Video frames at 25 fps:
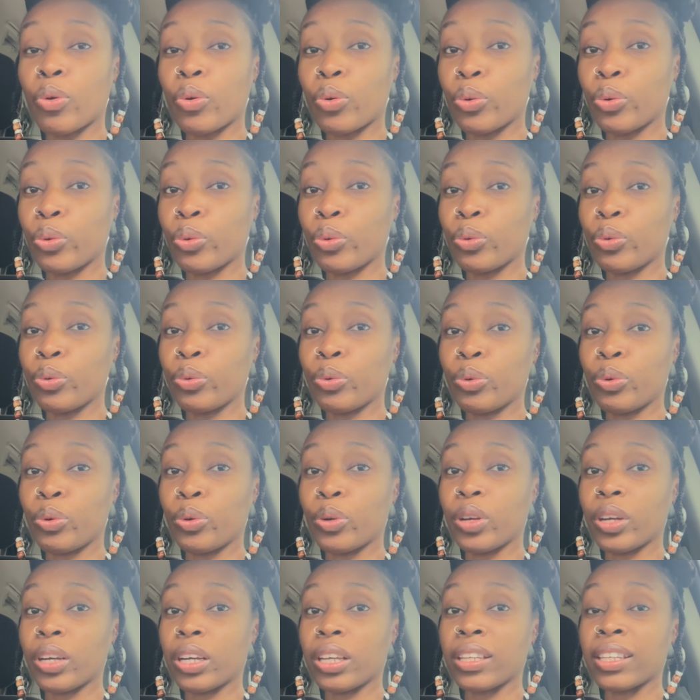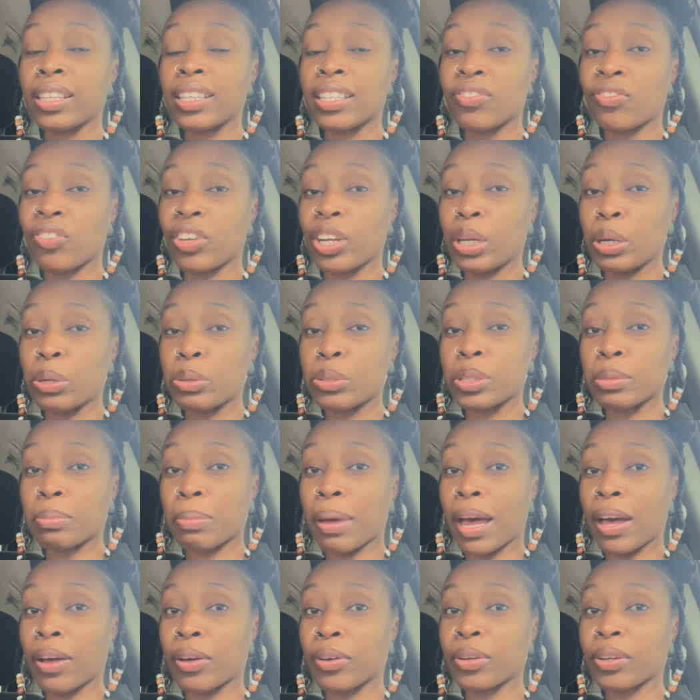who this video is
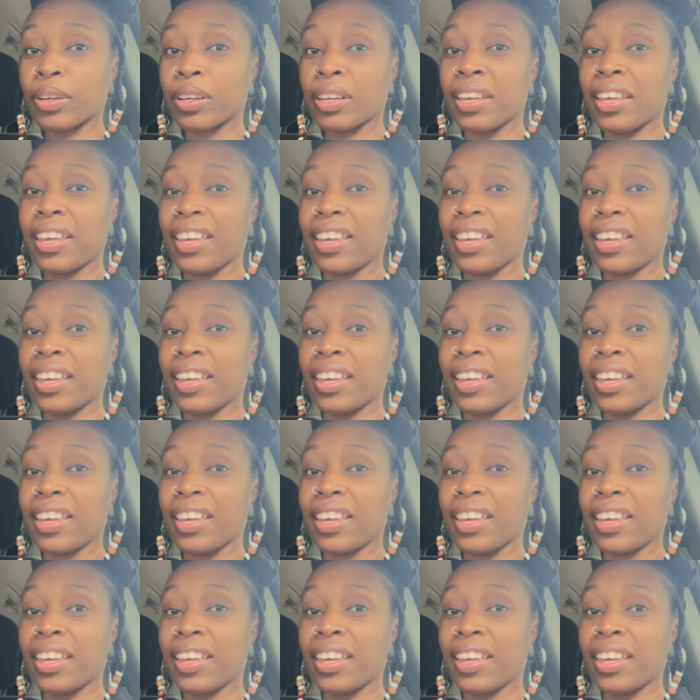about.